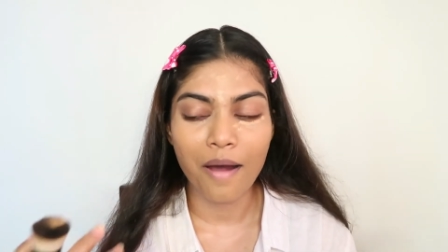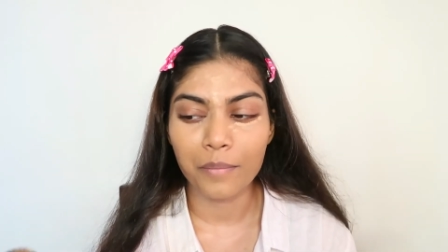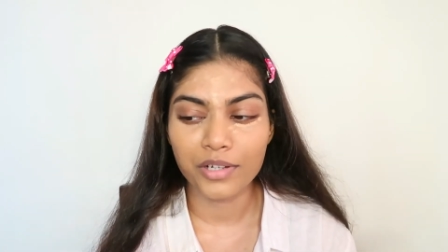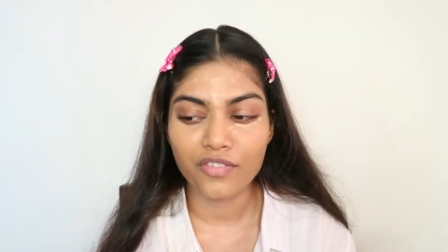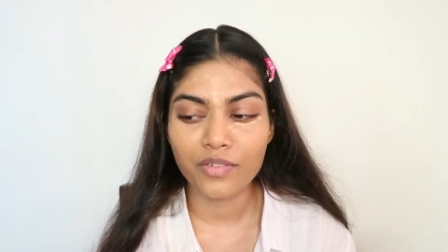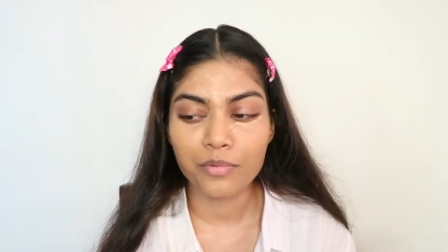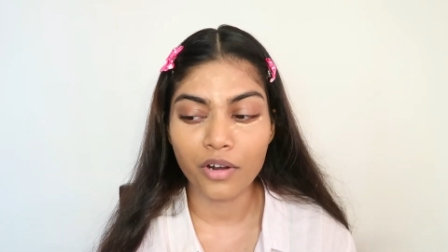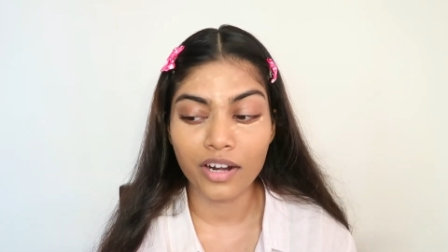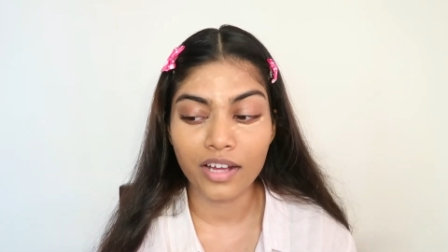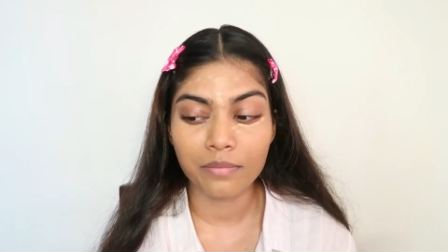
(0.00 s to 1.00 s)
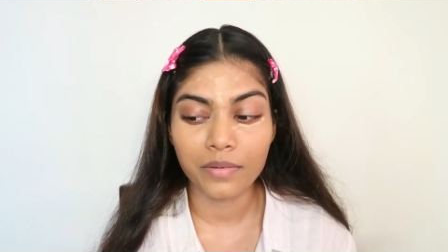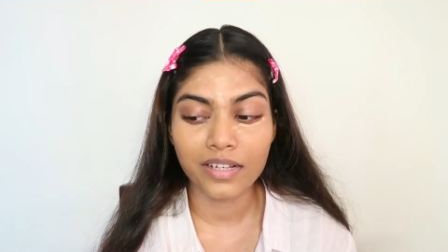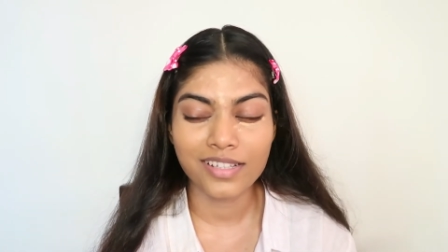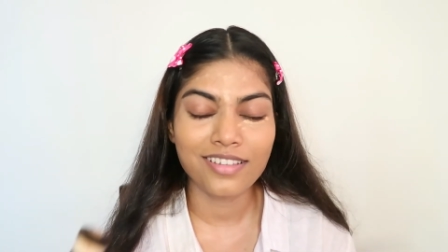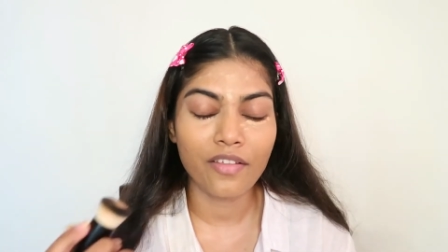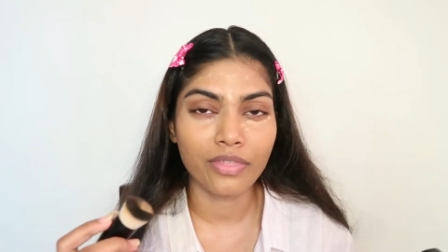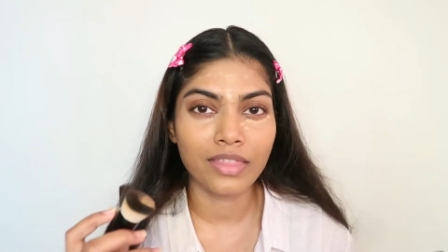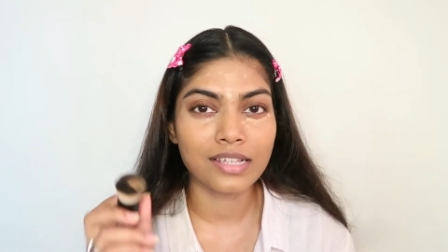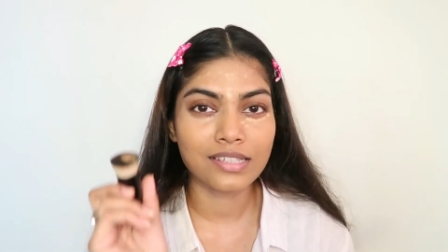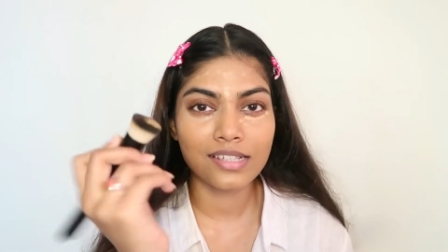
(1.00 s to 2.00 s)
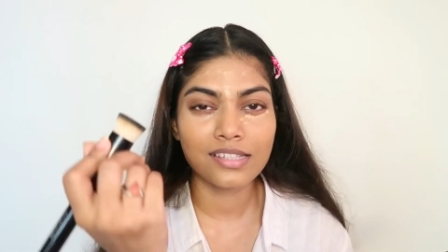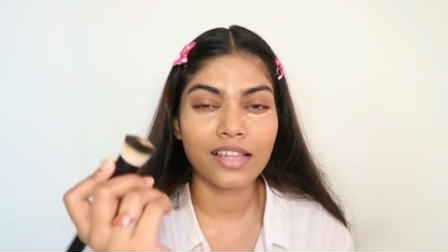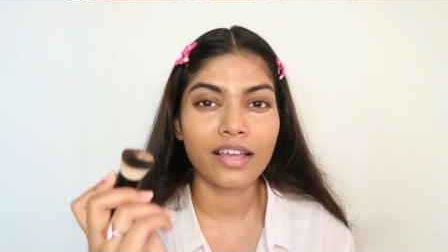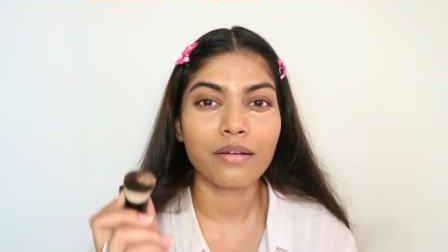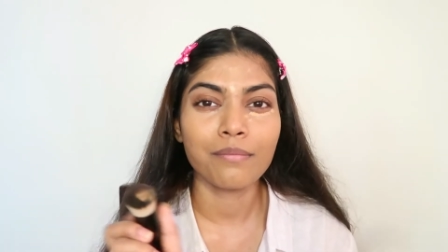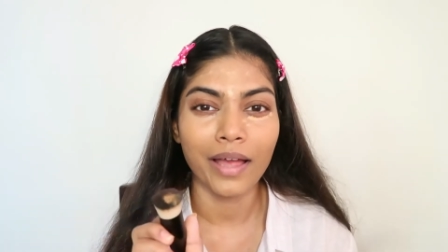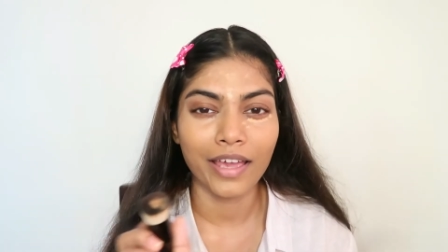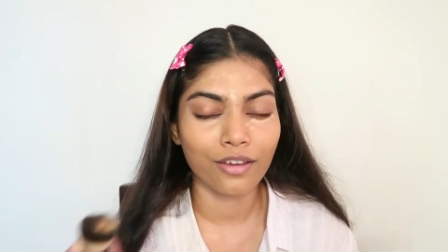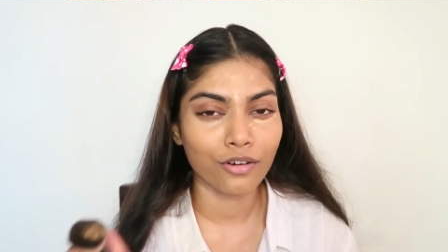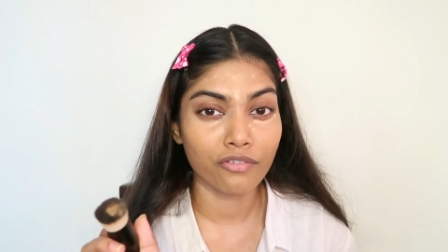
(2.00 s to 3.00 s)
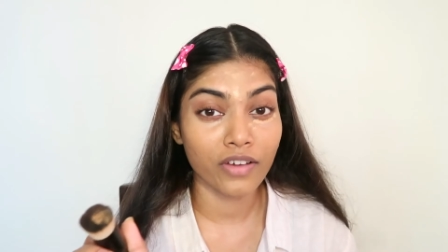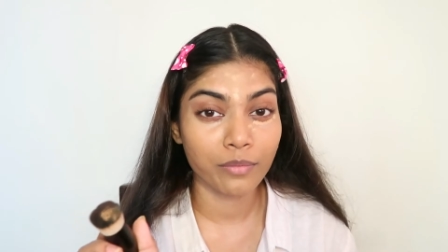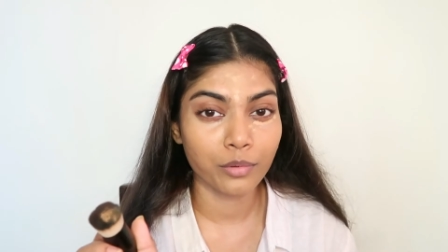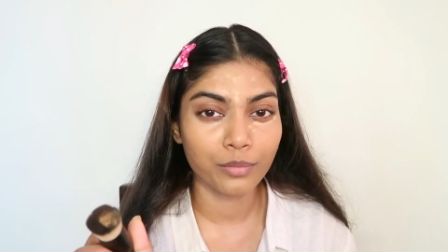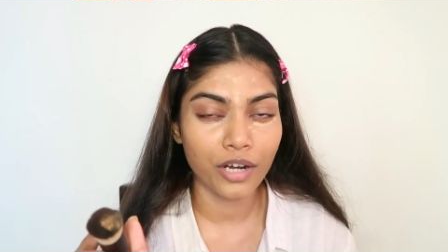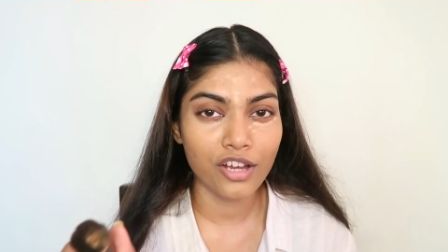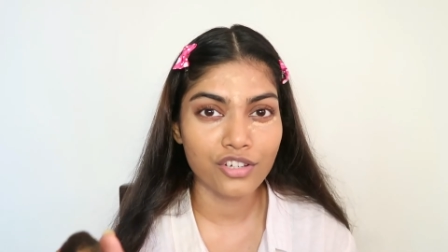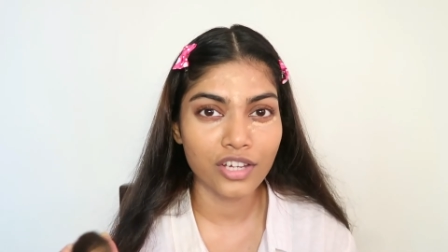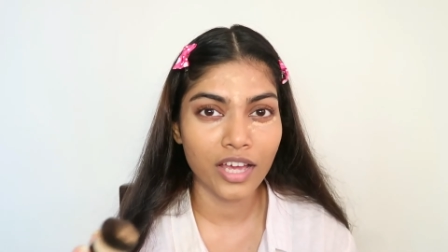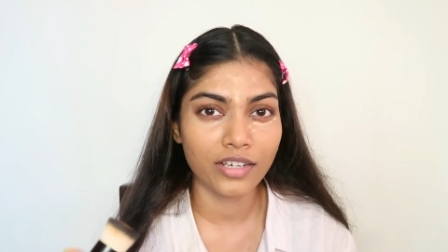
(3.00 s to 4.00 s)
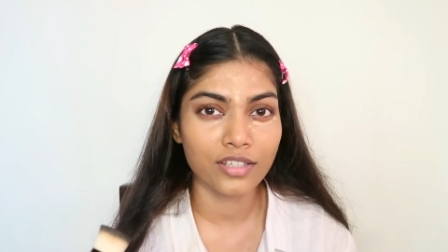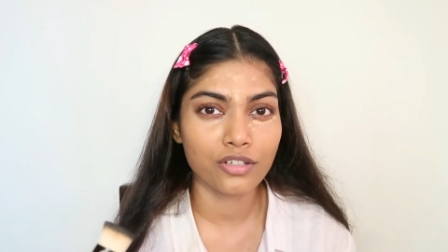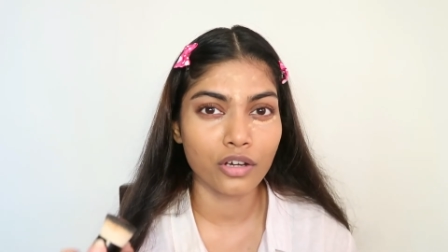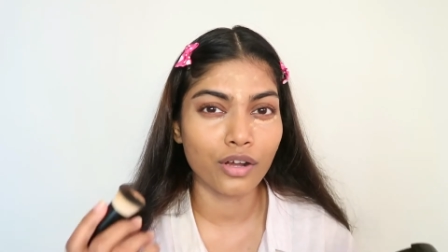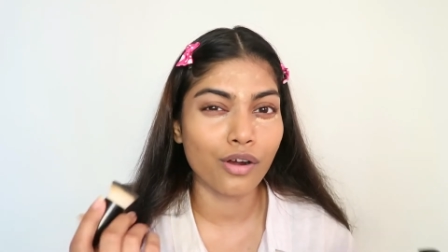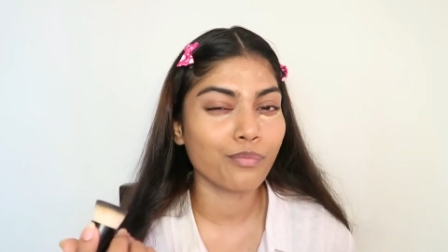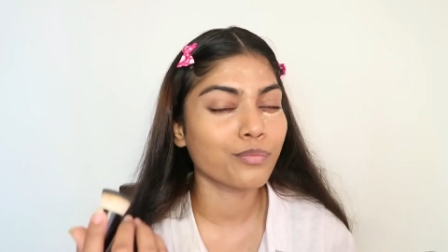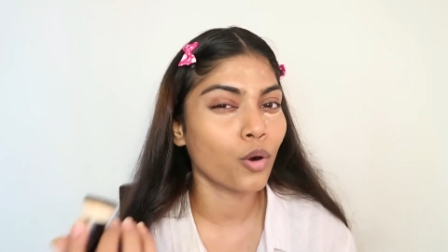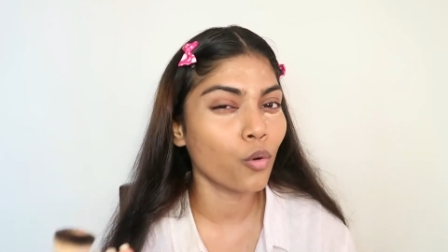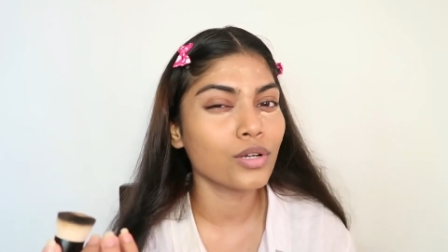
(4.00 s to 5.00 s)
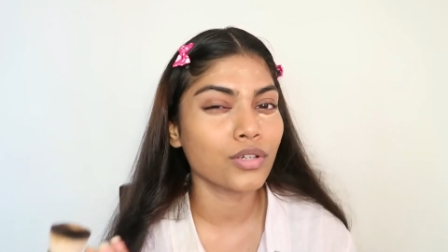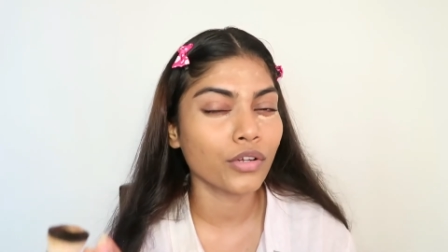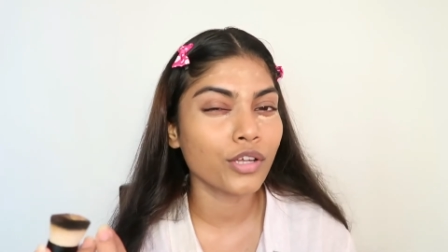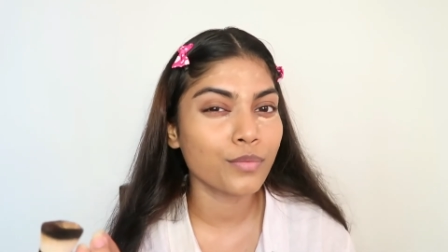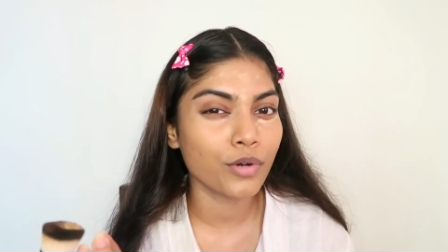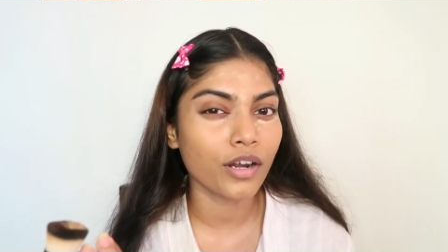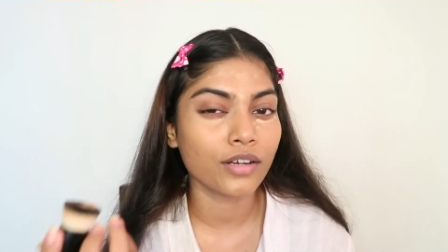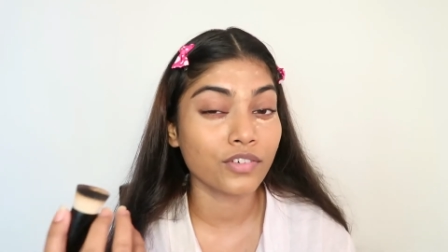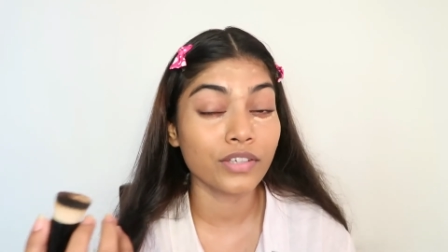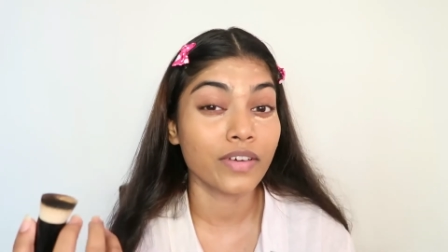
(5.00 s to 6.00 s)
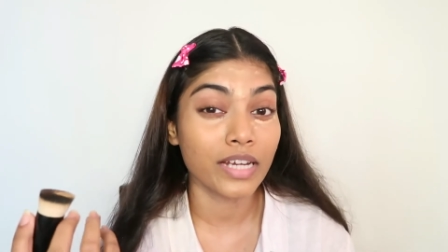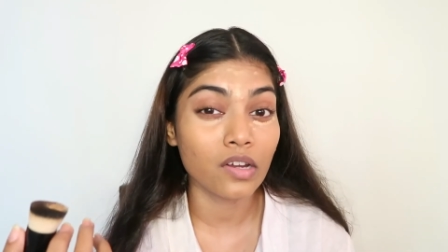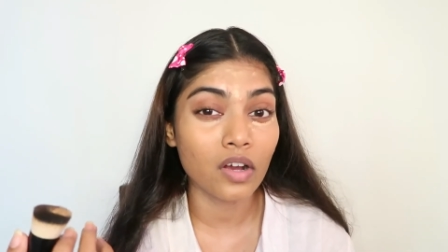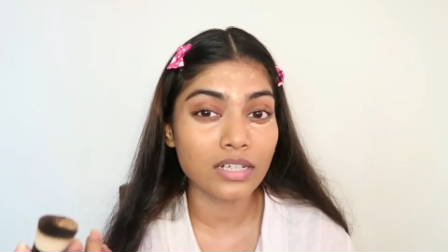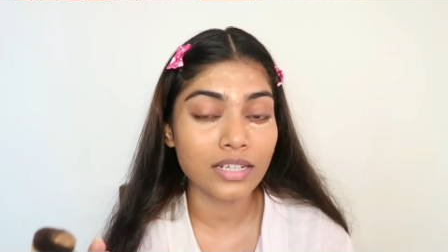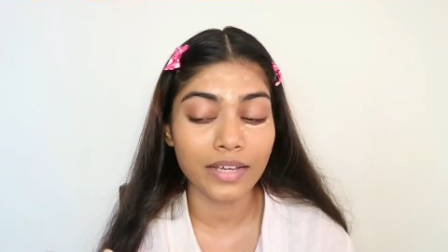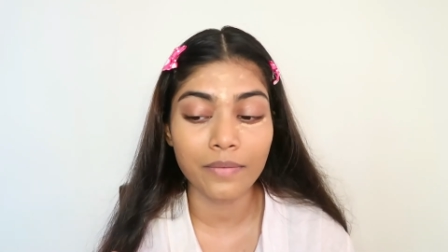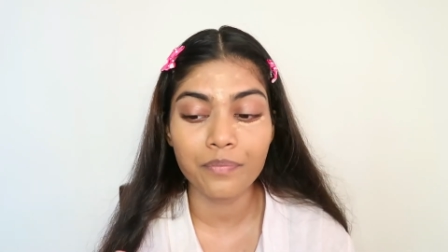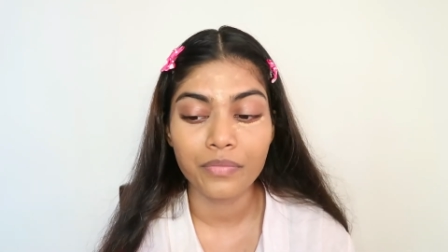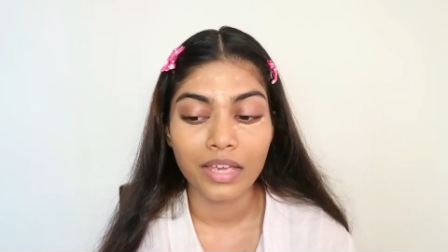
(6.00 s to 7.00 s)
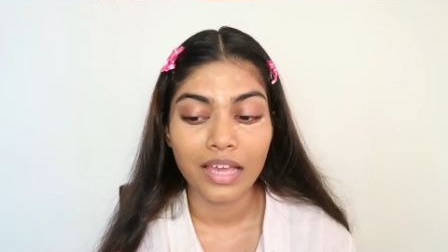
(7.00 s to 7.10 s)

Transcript: much of the product, because this is like a microfiber brush and it's gonna hold on your product for a very long time,